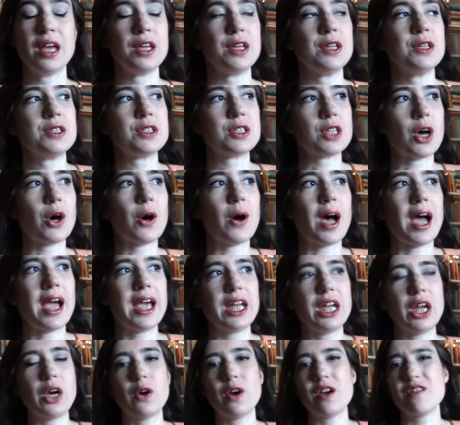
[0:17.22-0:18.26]
So I
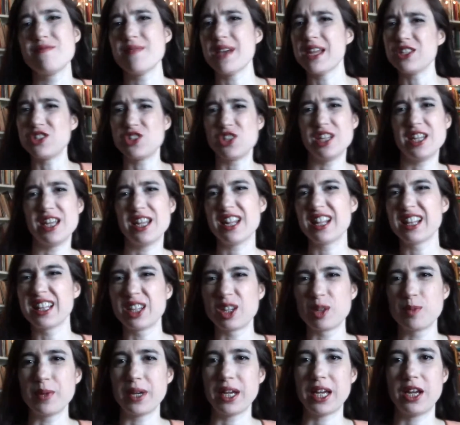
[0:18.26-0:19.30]
know I've mentioned it a
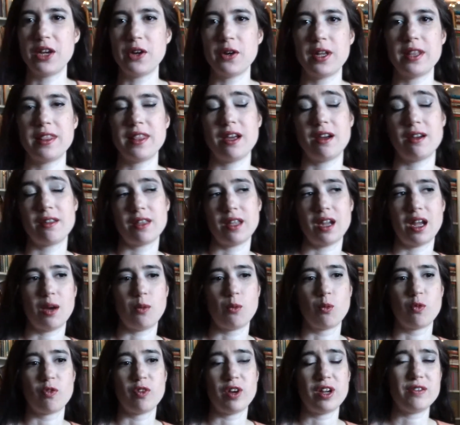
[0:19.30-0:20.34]
little bit here and there that
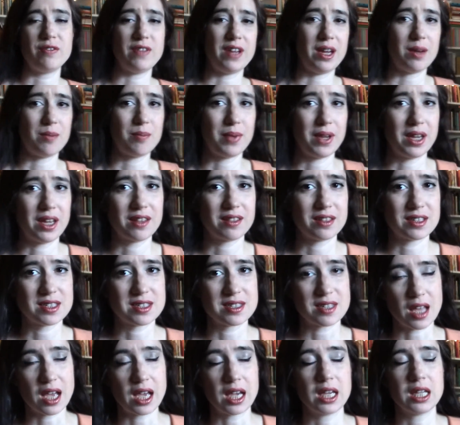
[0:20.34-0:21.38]
I'm revamping the
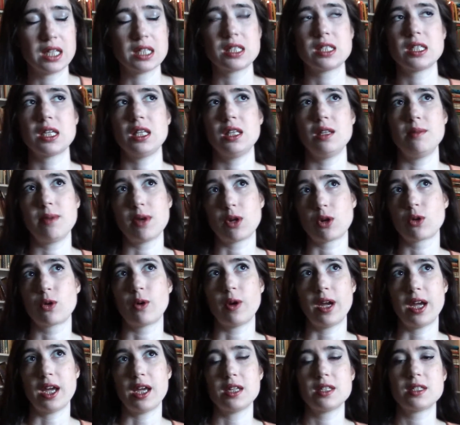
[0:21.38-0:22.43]
science in the middle
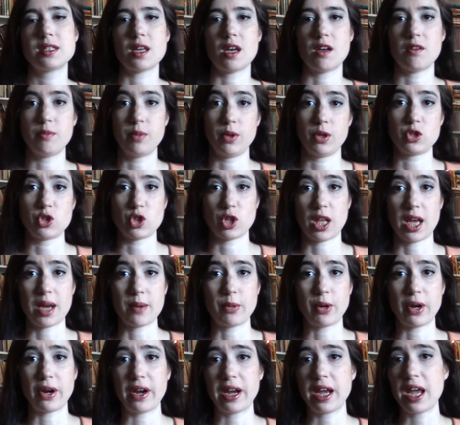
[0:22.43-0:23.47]
grades of Build Your
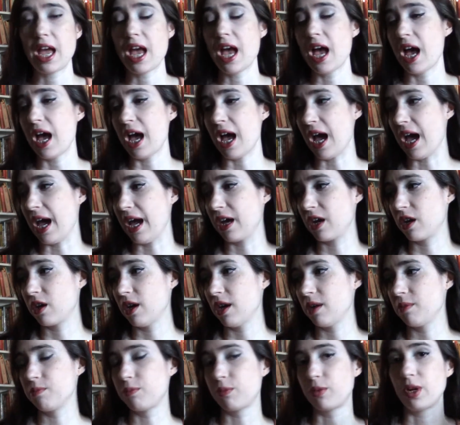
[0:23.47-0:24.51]
Library. I
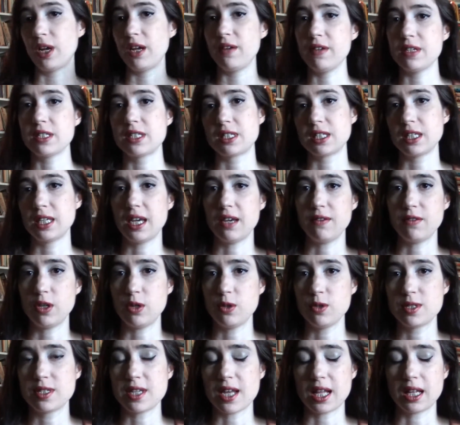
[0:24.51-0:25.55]
previously have
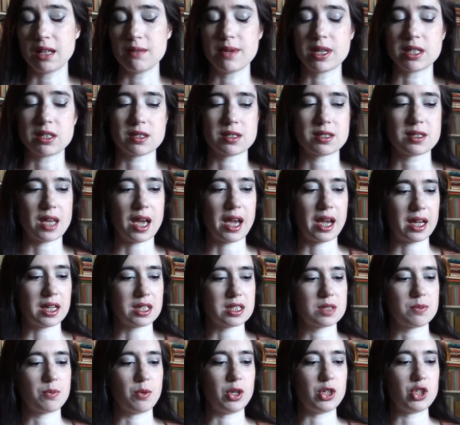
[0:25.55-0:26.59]
used Elemental
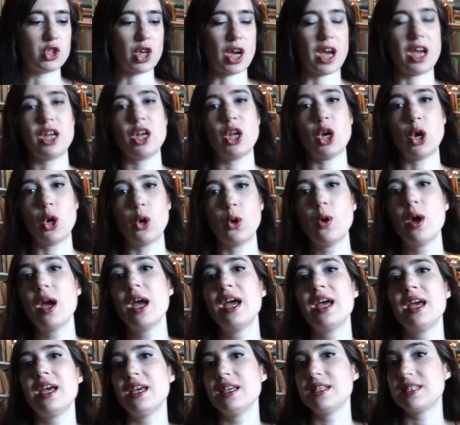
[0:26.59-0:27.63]
Science, which I know
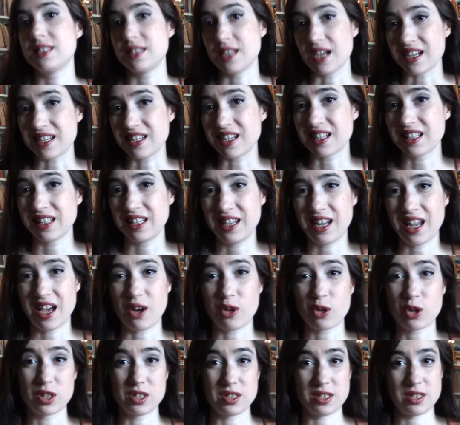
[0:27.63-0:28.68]
is technically
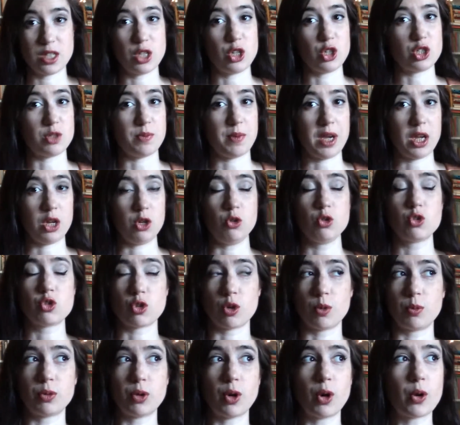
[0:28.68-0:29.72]
now considered to be a
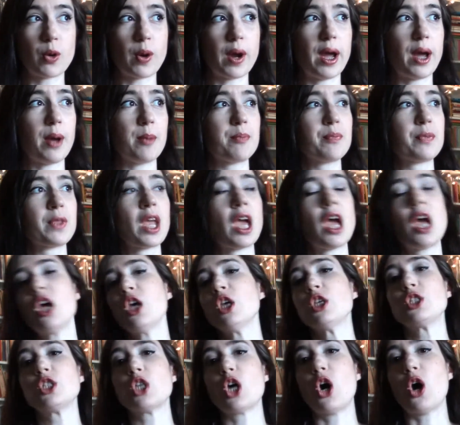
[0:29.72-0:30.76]
neutral program.
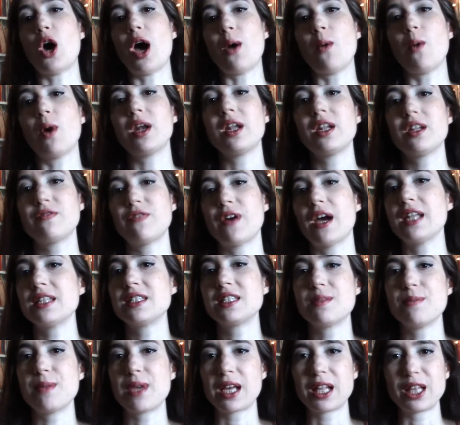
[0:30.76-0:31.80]
So I wanted to find
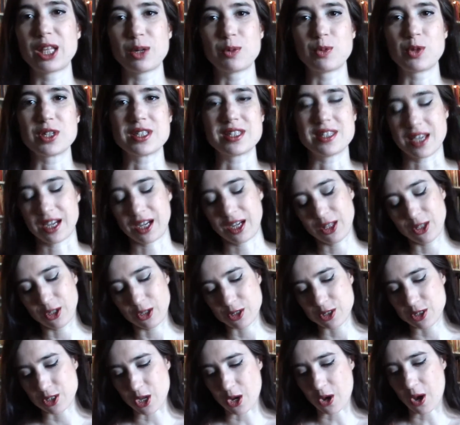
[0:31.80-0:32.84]
something a little more secular.
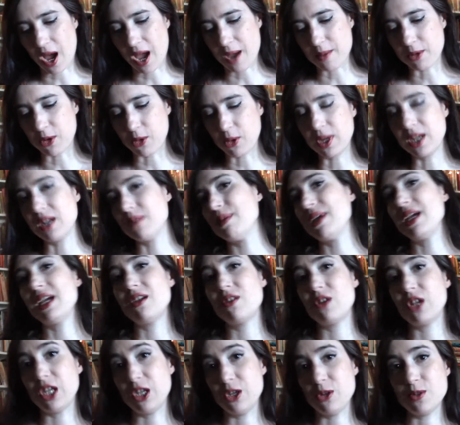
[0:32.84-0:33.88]
So I'm going to
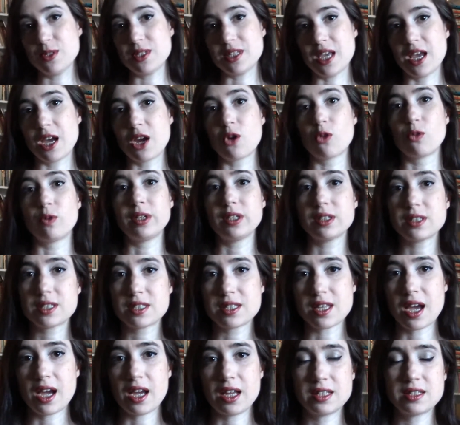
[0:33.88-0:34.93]
be using Real
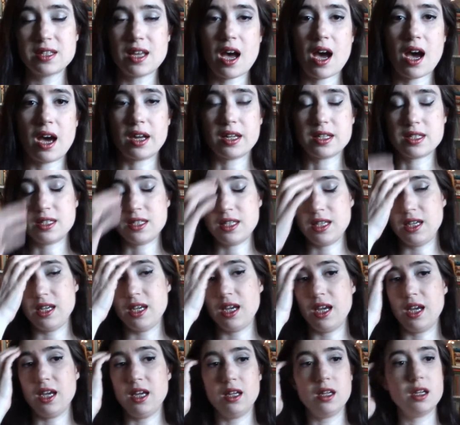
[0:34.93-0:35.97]
Science Odyssey
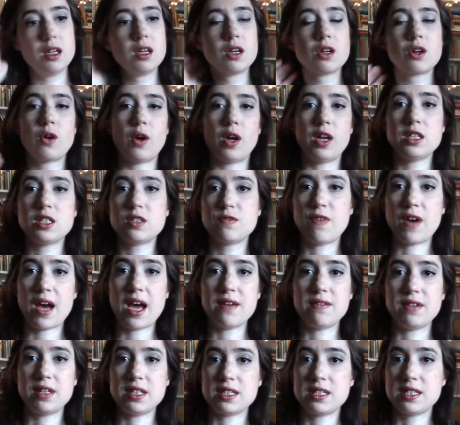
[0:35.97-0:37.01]
in grades
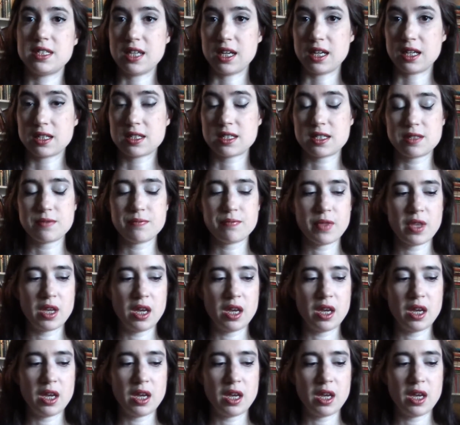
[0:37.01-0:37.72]
5 and 6.